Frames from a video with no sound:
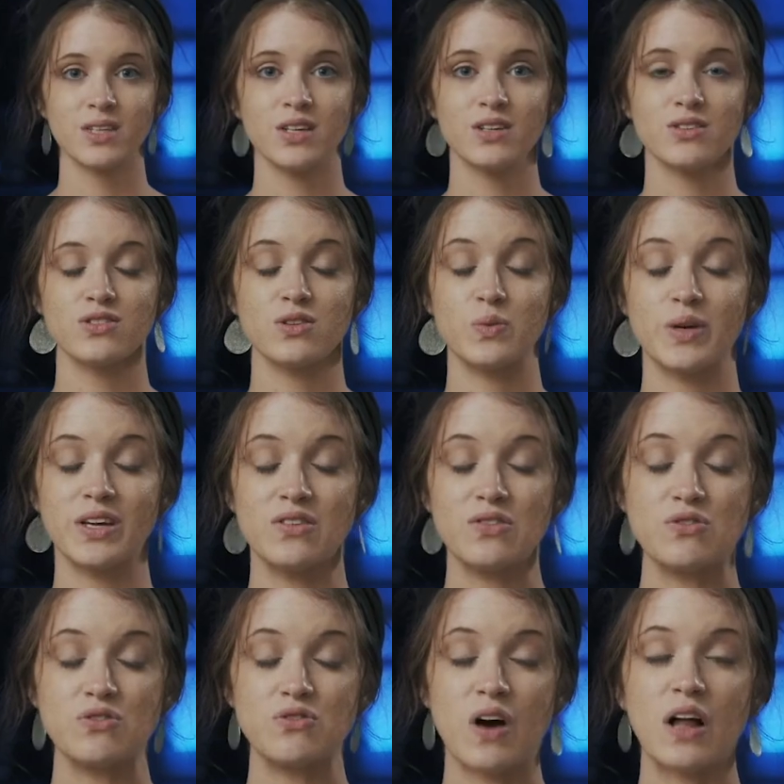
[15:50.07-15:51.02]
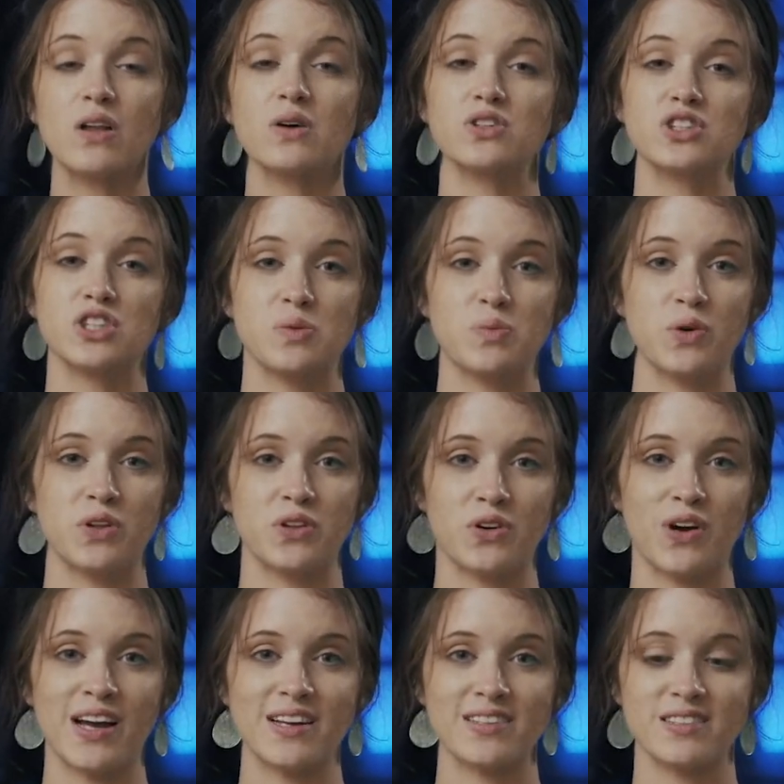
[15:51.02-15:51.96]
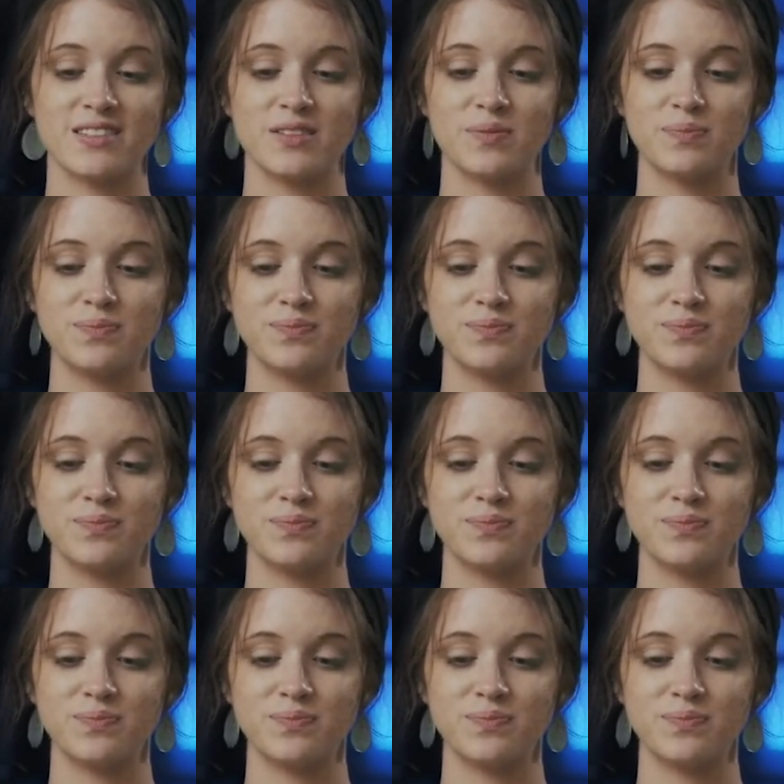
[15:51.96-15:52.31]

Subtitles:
so that we can fellowship with Christ.